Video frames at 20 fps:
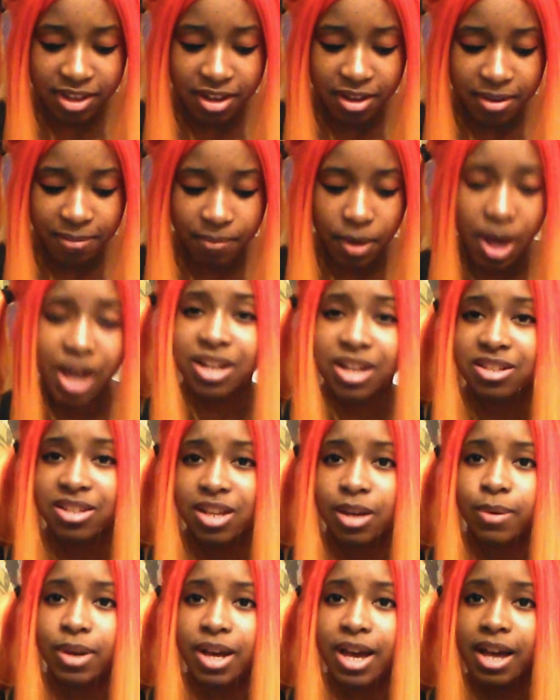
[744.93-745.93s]

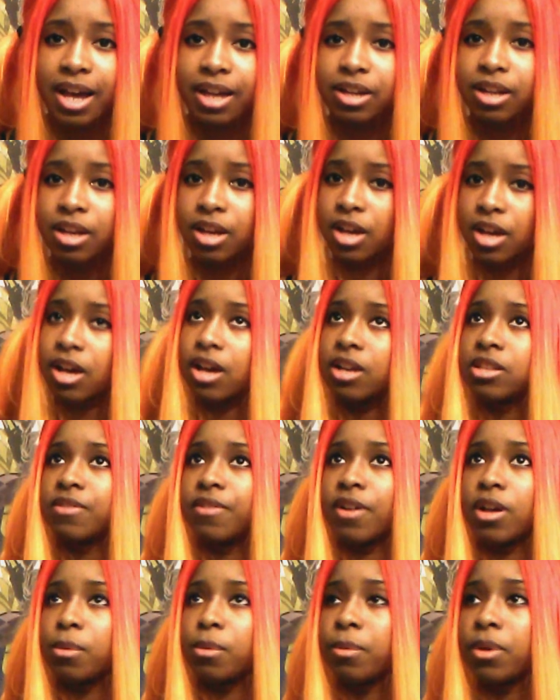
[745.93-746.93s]
Hanazawa had a
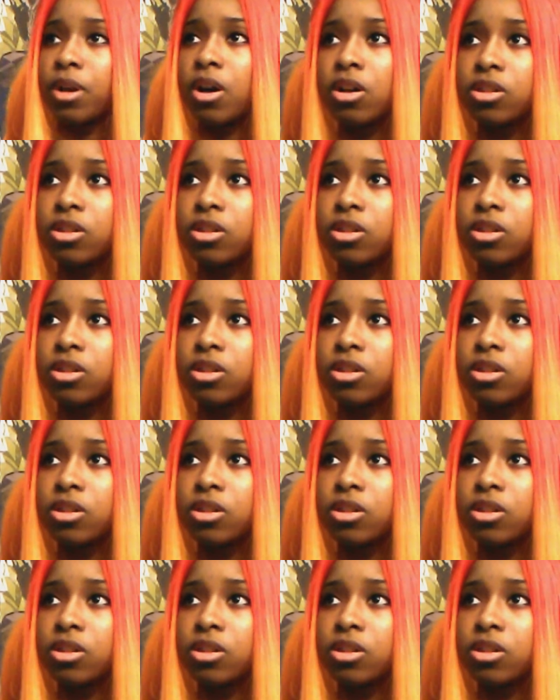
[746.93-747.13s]
development.